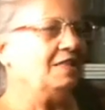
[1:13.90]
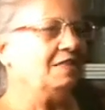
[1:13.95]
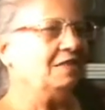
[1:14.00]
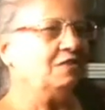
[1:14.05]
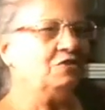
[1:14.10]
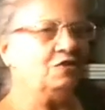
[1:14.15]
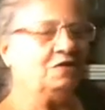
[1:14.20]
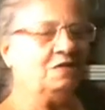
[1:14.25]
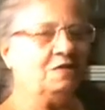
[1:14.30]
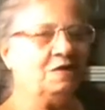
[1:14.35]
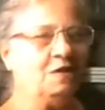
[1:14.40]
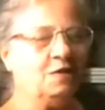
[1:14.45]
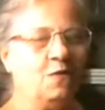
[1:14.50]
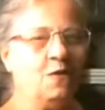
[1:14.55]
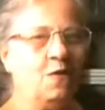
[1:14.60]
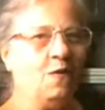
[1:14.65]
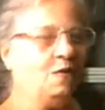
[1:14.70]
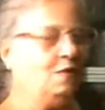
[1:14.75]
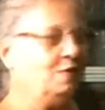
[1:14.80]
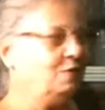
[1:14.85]
The children
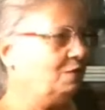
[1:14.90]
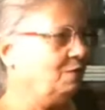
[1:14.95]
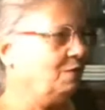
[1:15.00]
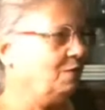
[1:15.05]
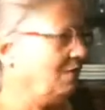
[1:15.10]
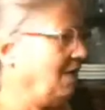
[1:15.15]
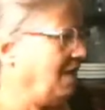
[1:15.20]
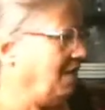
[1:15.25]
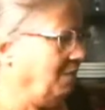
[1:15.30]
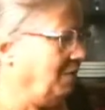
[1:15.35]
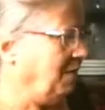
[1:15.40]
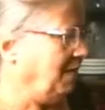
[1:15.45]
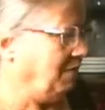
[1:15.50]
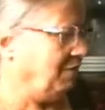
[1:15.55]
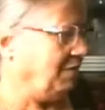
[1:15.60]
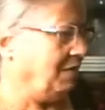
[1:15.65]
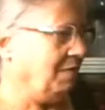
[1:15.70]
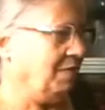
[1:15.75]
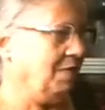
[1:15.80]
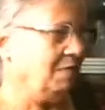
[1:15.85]
all used to run away
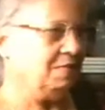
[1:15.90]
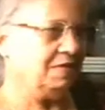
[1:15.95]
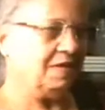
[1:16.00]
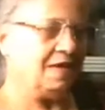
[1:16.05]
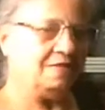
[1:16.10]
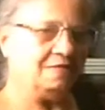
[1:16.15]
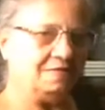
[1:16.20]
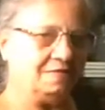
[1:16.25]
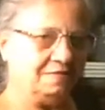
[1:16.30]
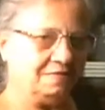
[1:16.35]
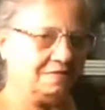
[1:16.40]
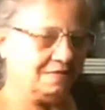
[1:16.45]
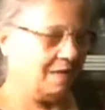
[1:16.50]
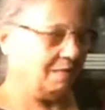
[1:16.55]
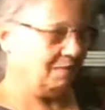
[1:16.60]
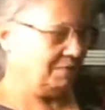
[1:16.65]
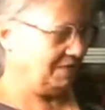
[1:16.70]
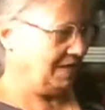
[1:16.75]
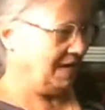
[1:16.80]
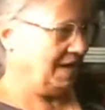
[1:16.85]
from him
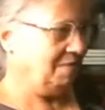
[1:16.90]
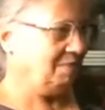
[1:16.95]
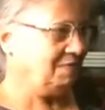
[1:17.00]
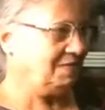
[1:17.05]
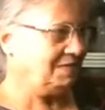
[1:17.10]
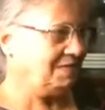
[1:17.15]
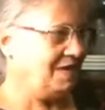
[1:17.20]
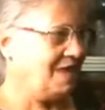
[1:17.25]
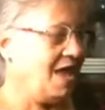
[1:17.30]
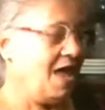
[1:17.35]
sometimes.